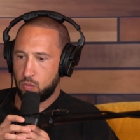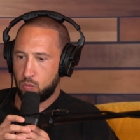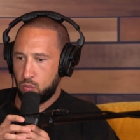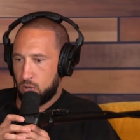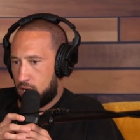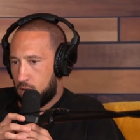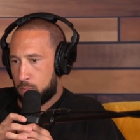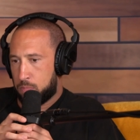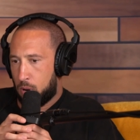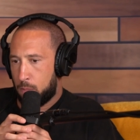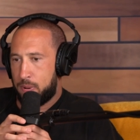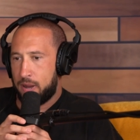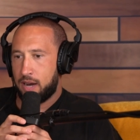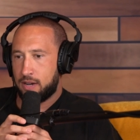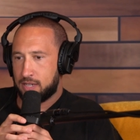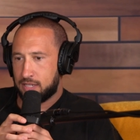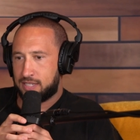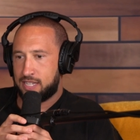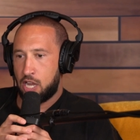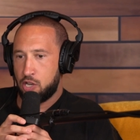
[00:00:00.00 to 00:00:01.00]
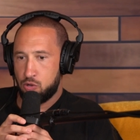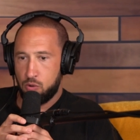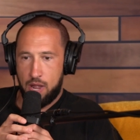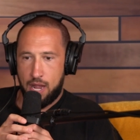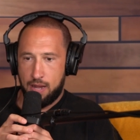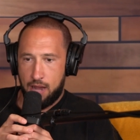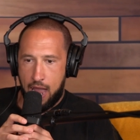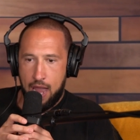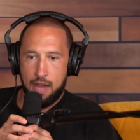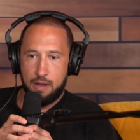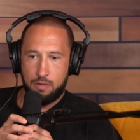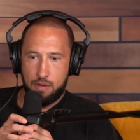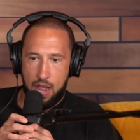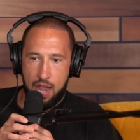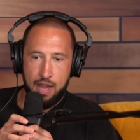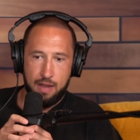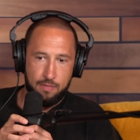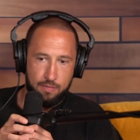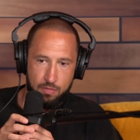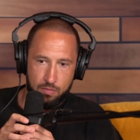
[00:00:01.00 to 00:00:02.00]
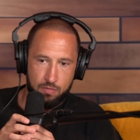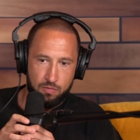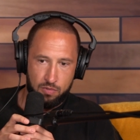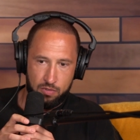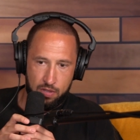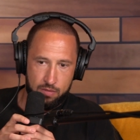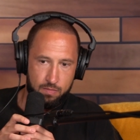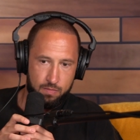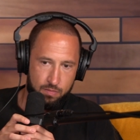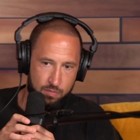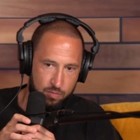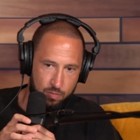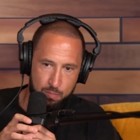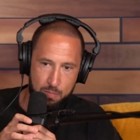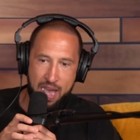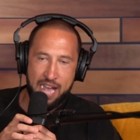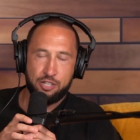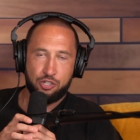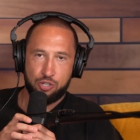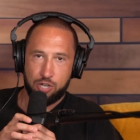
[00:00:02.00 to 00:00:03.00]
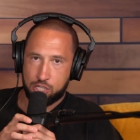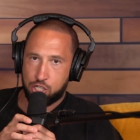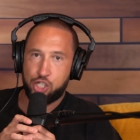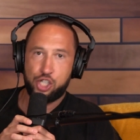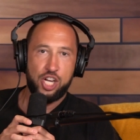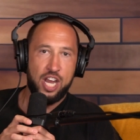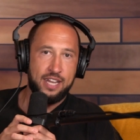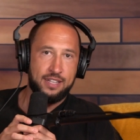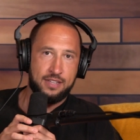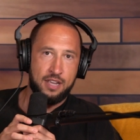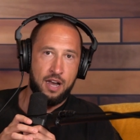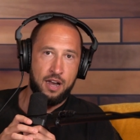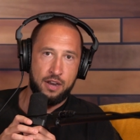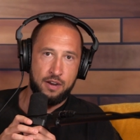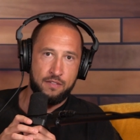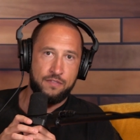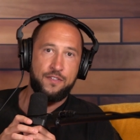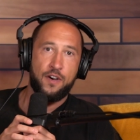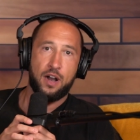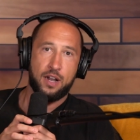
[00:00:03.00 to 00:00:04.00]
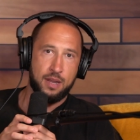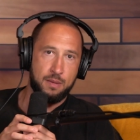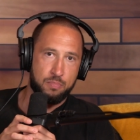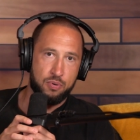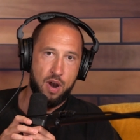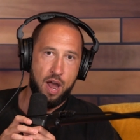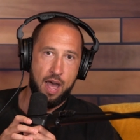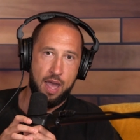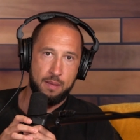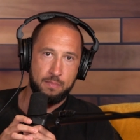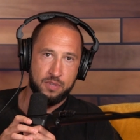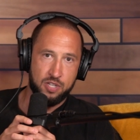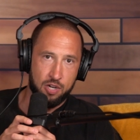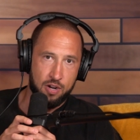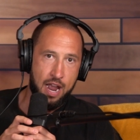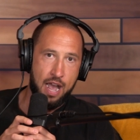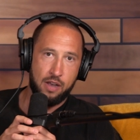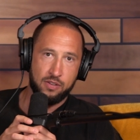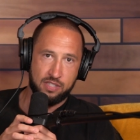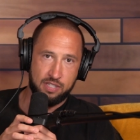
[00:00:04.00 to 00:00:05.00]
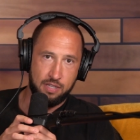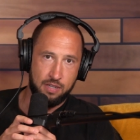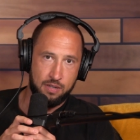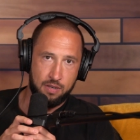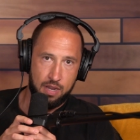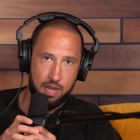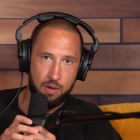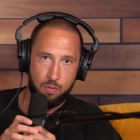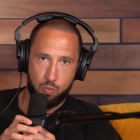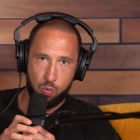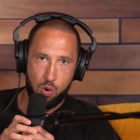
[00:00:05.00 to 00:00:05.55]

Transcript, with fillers: we are prepared to send you a, a, a metric shit ton of fucking prime to your house in it